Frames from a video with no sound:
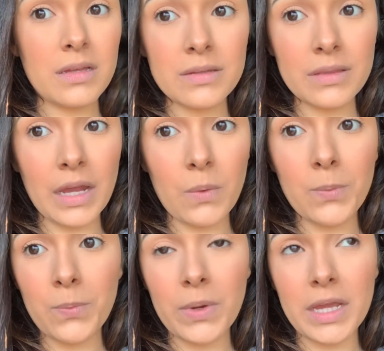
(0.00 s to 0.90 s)
like
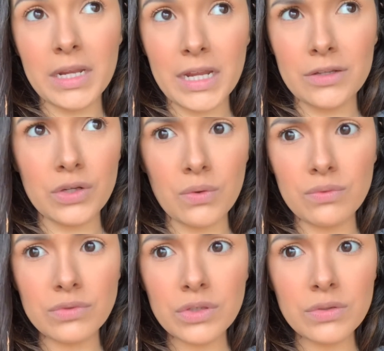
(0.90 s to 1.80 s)
when I
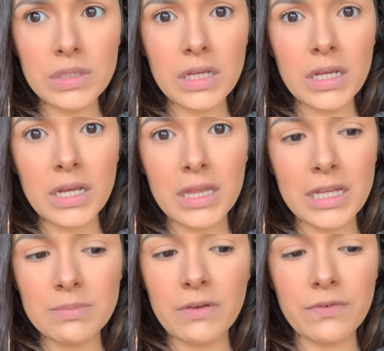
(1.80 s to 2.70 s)
don't use it, and
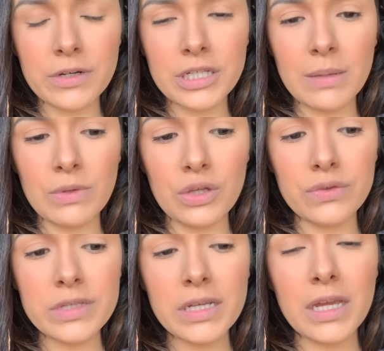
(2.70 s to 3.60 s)
that's my first time
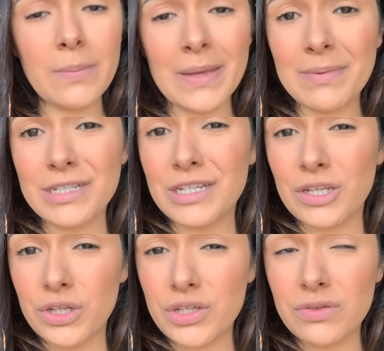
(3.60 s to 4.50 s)
using it. Maybe I didn't
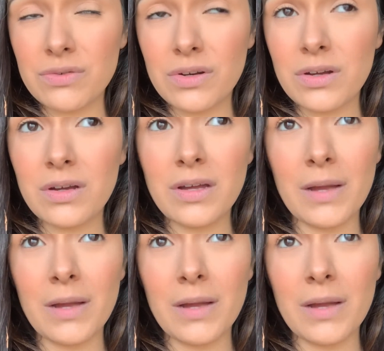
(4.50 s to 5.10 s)
use it wrong.